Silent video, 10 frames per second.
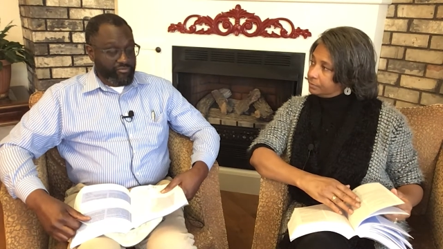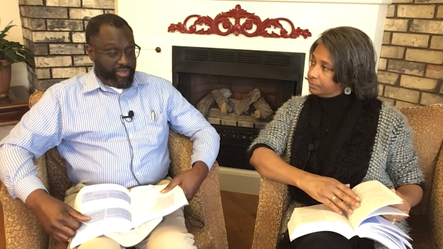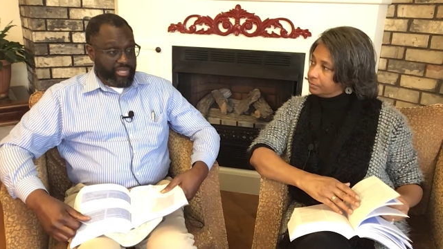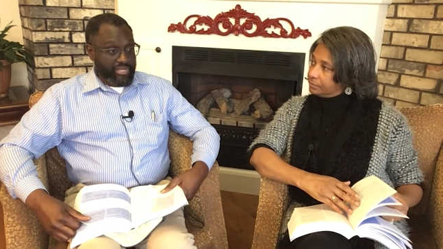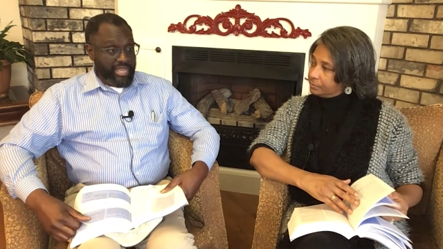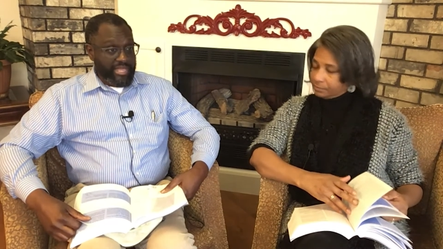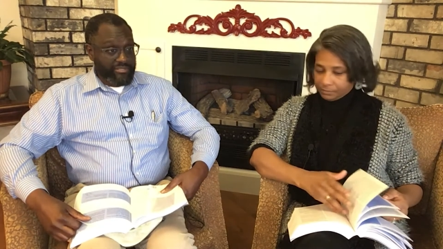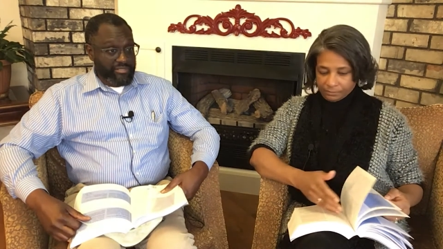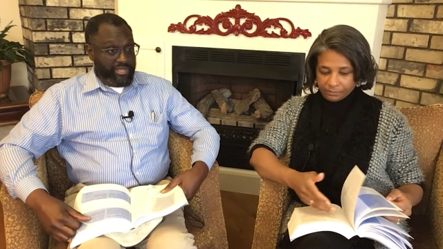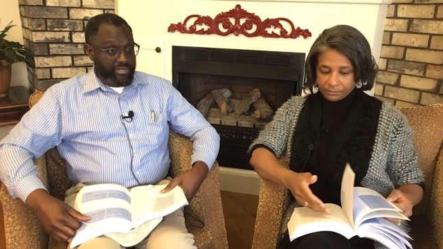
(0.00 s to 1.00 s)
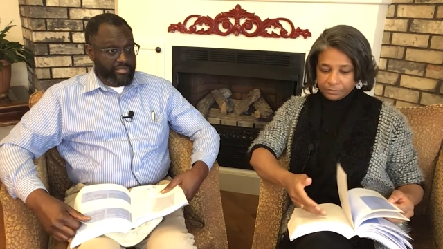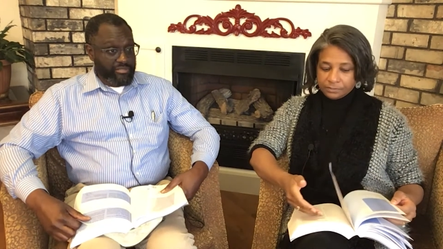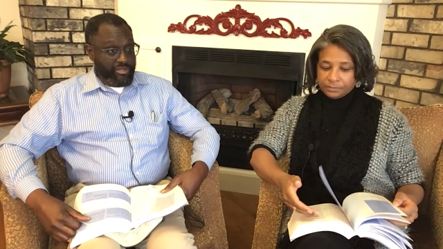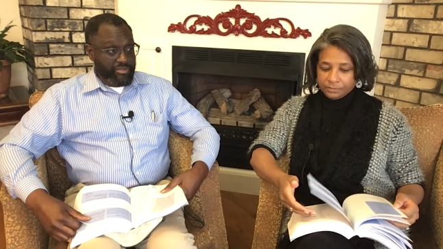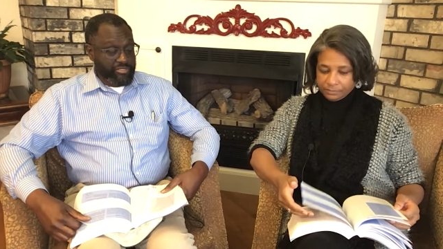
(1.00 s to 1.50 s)
Speaker 1: recognizing that
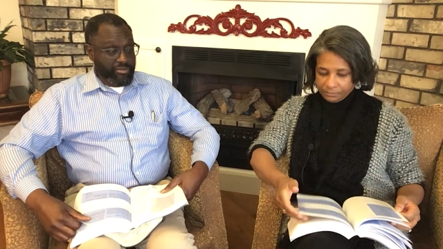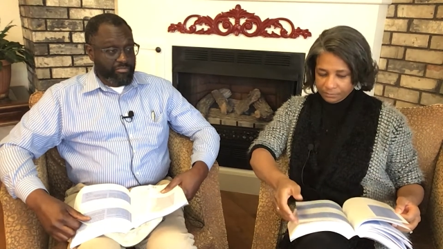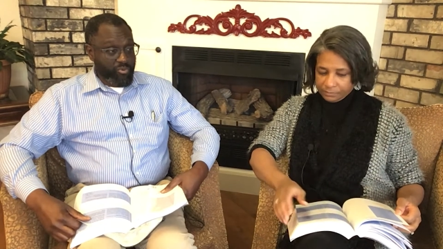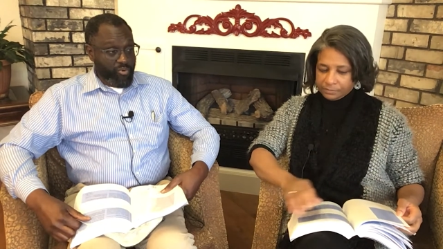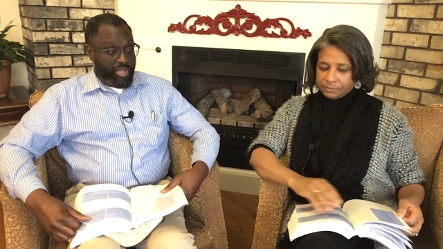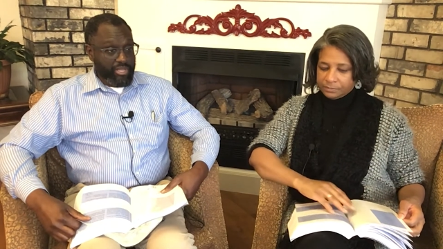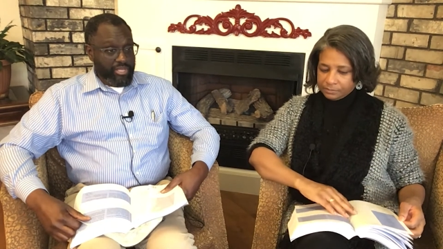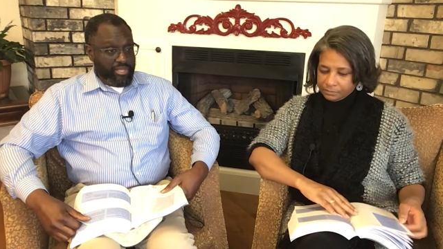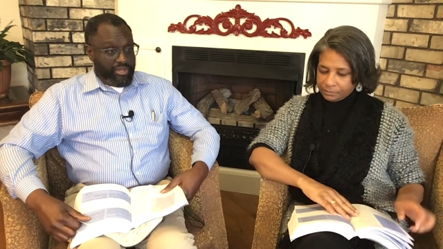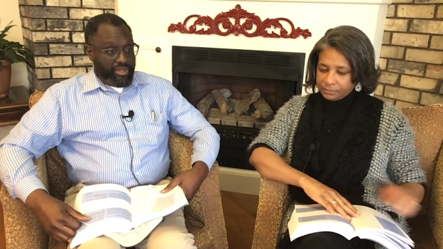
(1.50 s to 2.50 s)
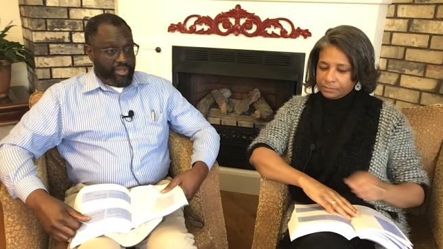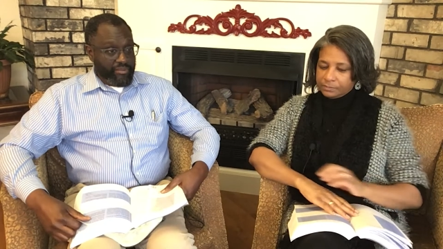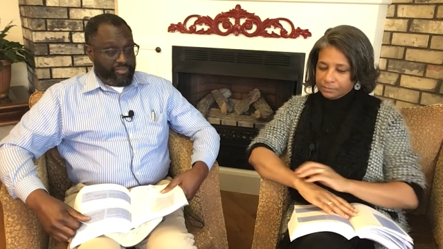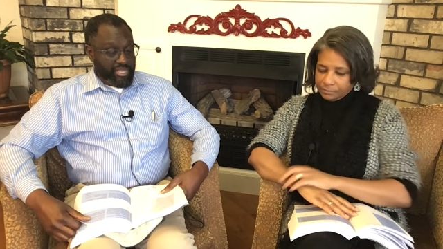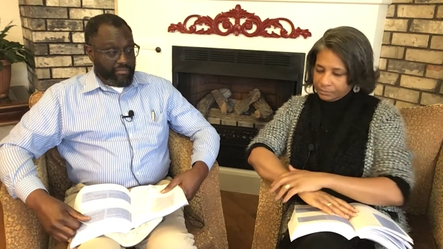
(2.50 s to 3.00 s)
there is a point
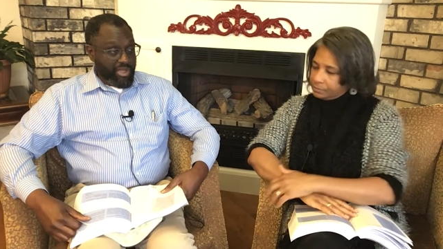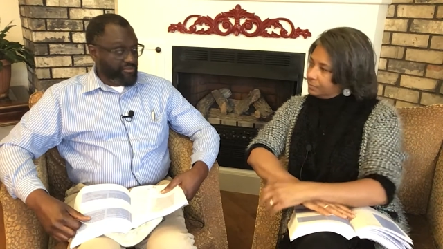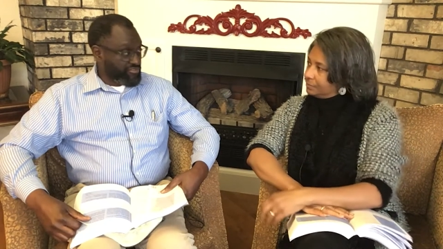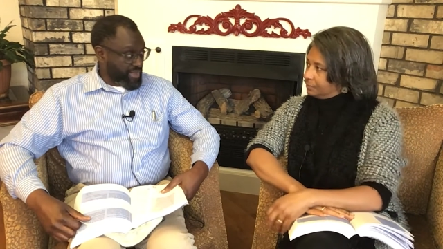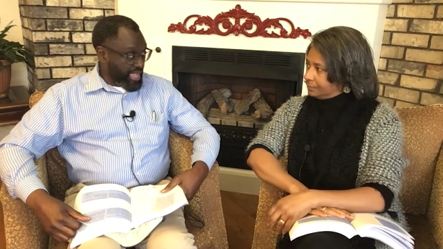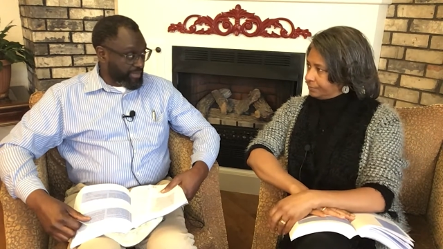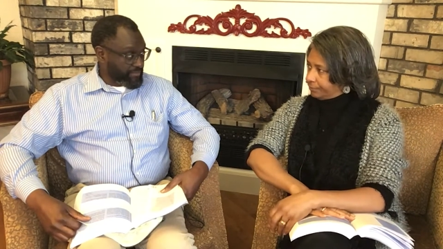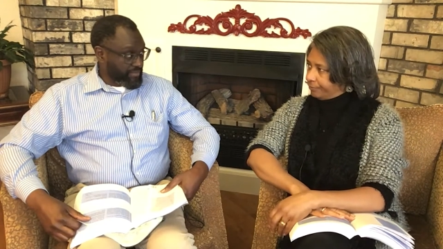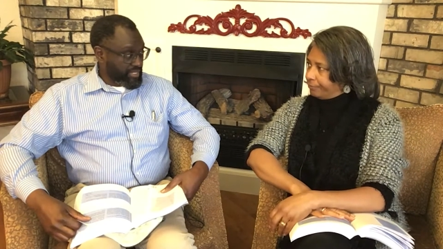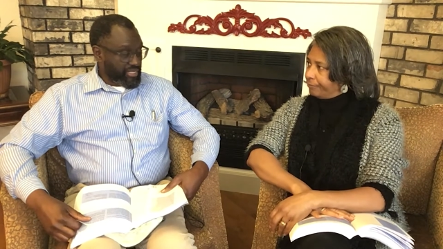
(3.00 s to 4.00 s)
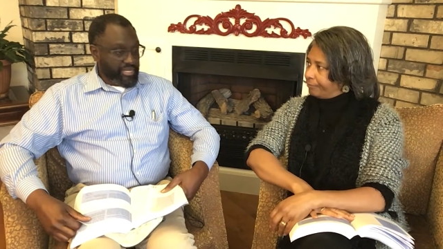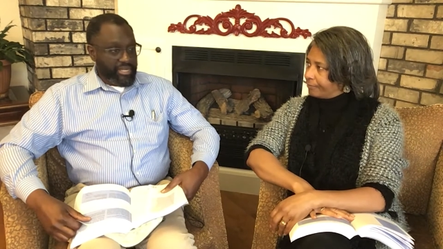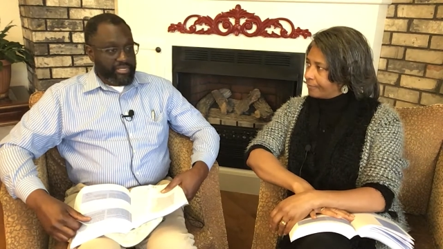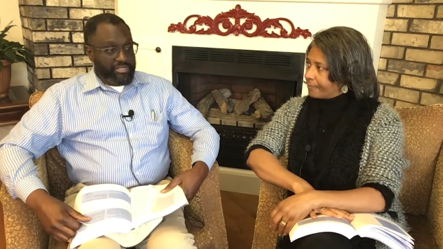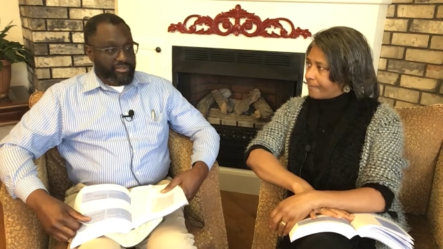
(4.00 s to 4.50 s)
uh, that I'm off track. Mm-hmm.
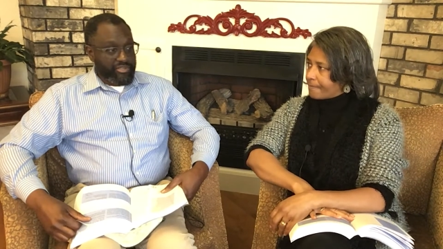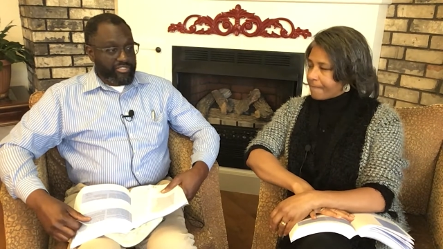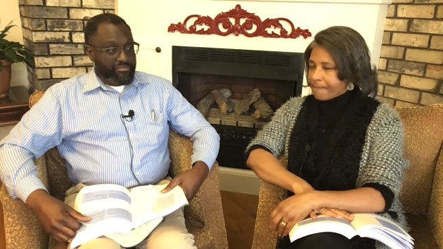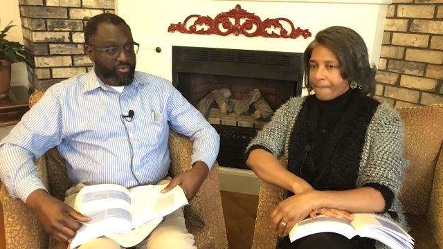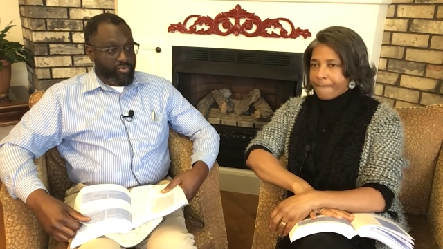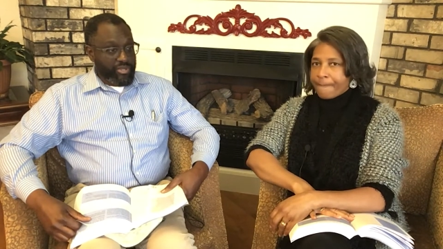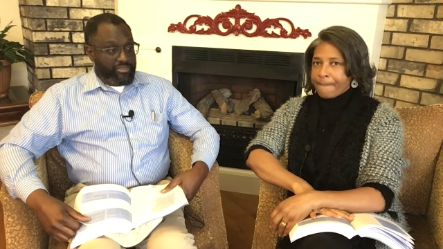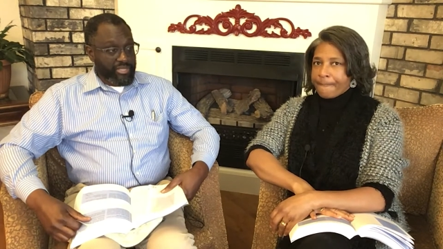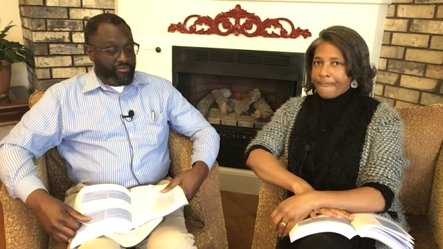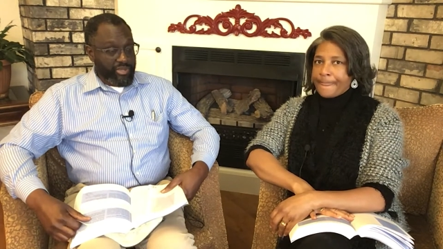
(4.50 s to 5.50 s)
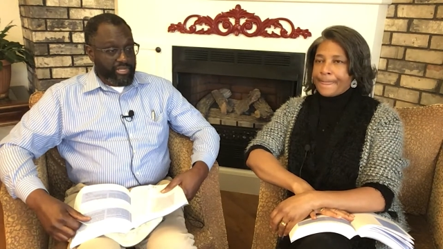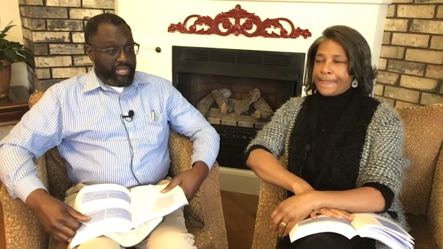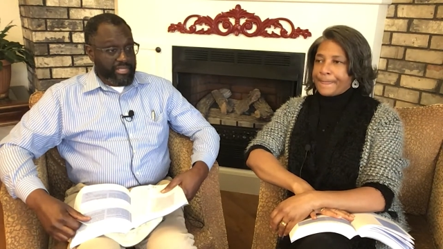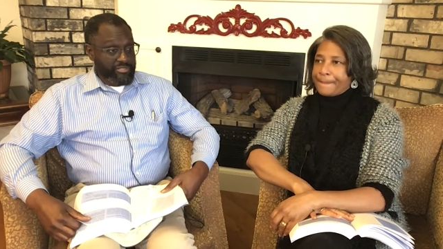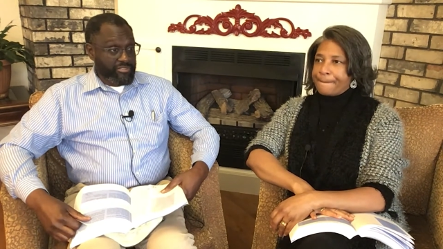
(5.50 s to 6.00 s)
Uh, then there's the point that
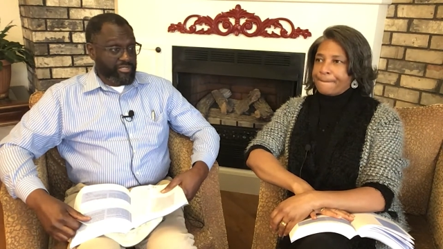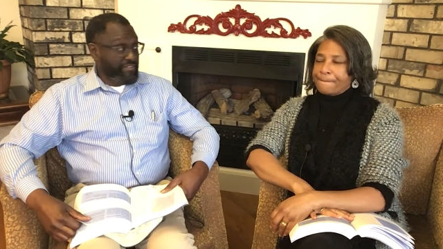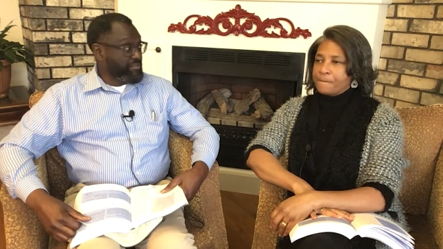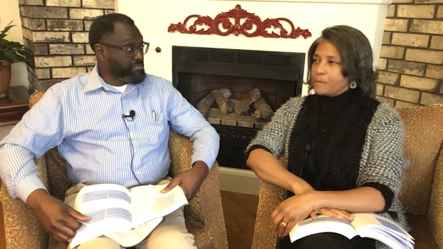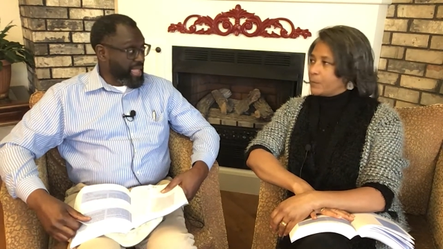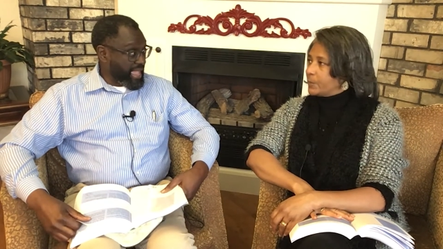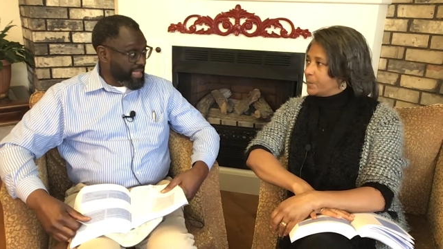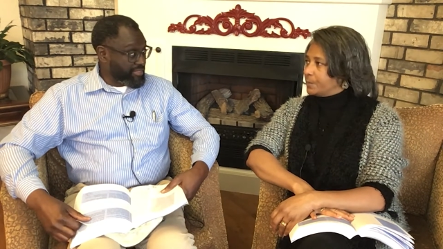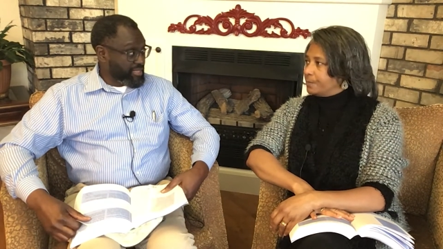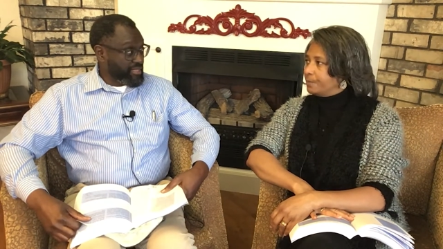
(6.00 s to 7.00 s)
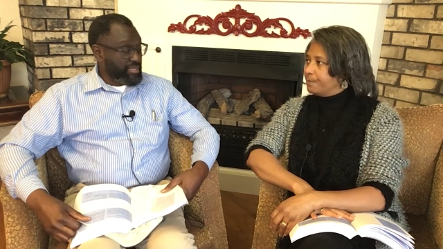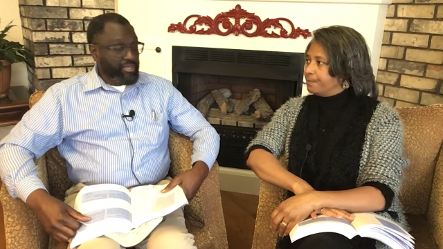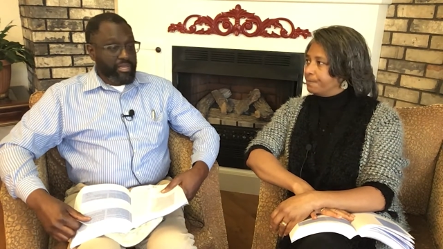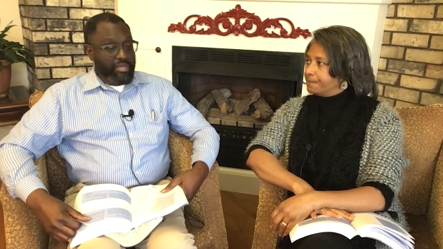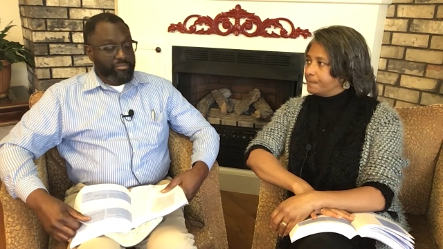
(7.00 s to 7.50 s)
recognize there's a different path,
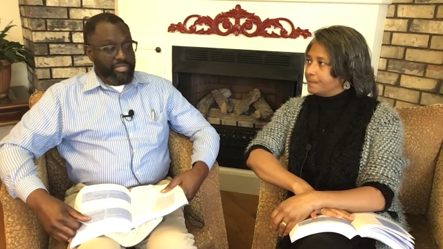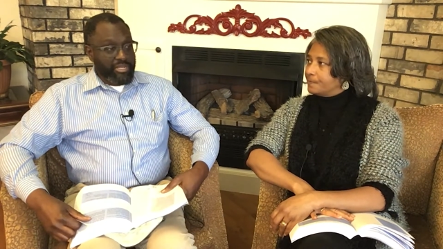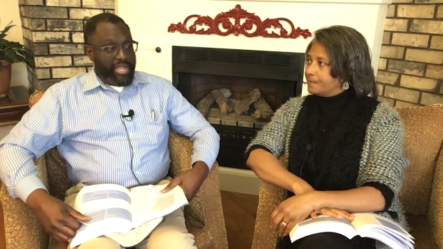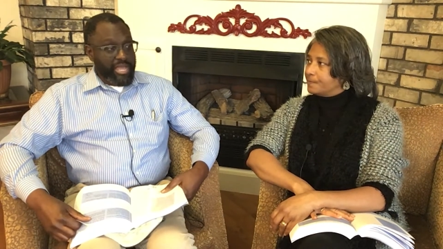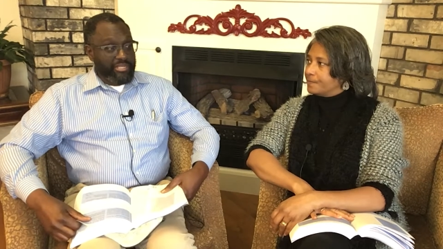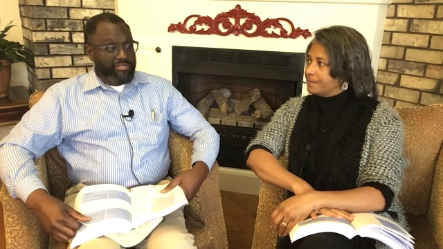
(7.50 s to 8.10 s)
mm-hmm. uh, being godly